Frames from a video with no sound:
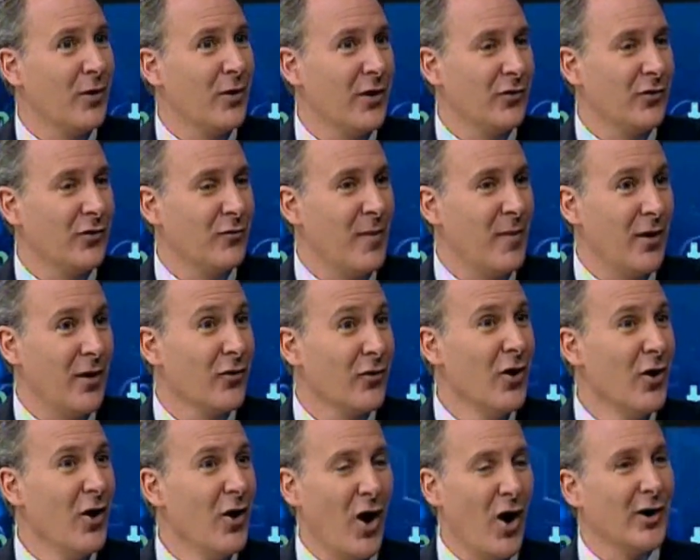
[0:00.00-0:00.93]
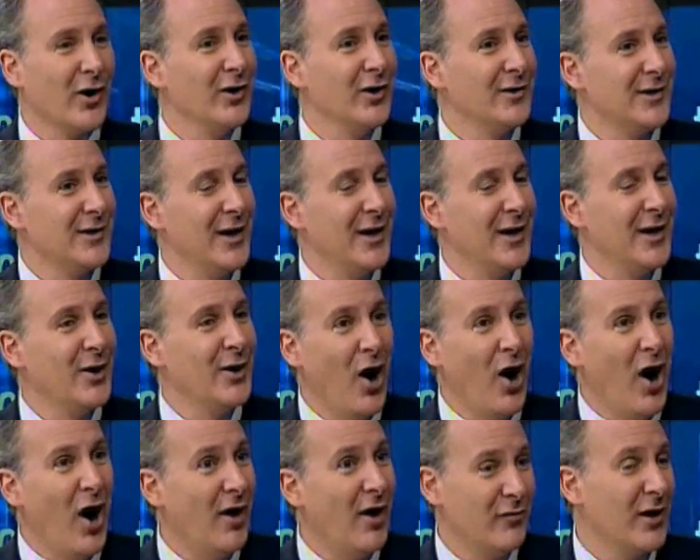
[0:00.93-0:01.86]
precious metals are going to take
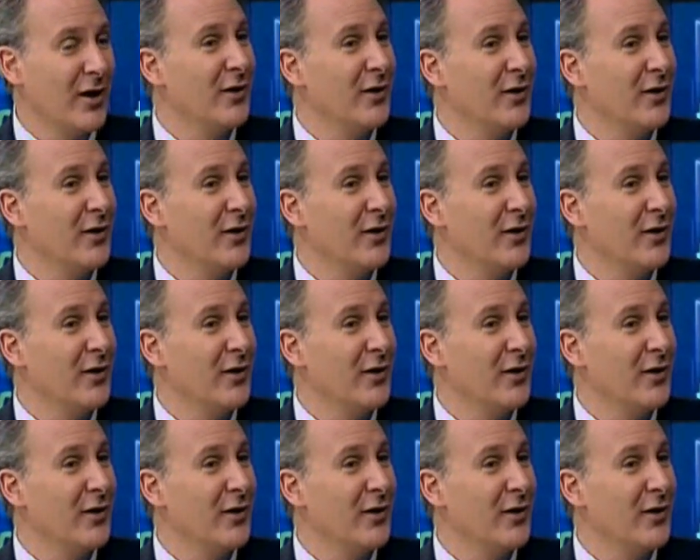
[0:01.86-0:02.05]
off.